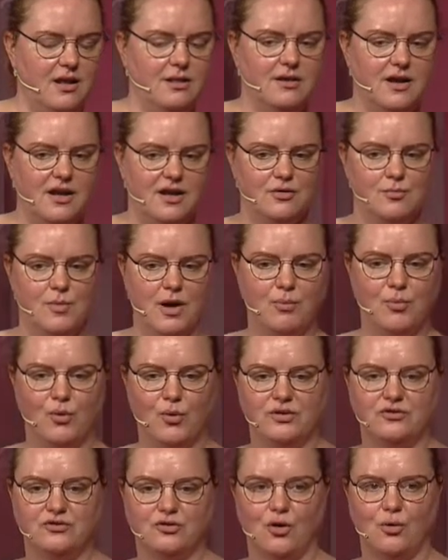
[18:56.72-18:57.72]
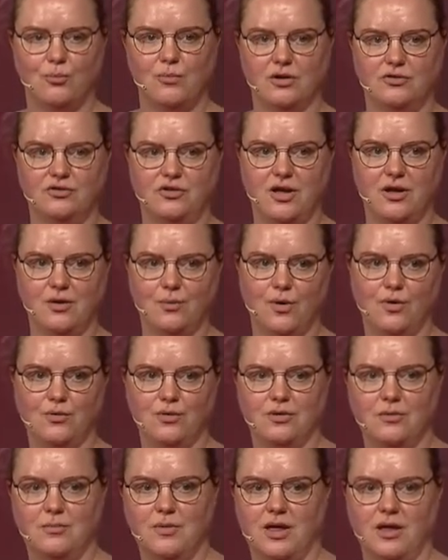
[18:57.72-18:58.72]
liked my point so much, he
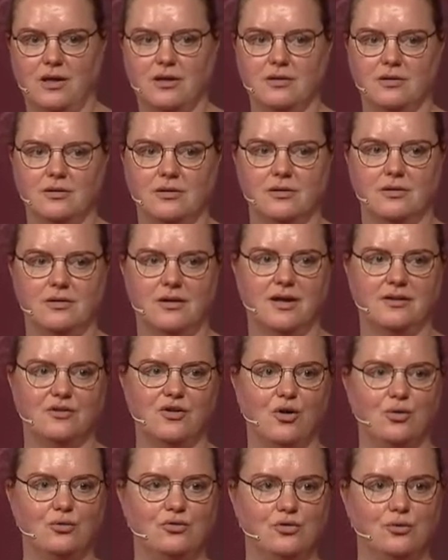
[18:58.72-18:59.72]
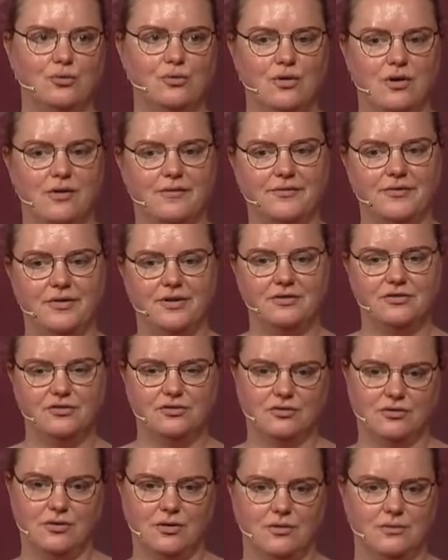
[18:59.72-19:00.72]
quoted me uh, at GoTo conference,
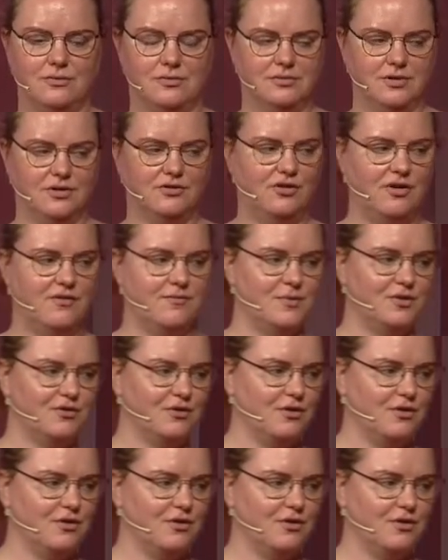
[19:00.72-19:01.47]
so achievement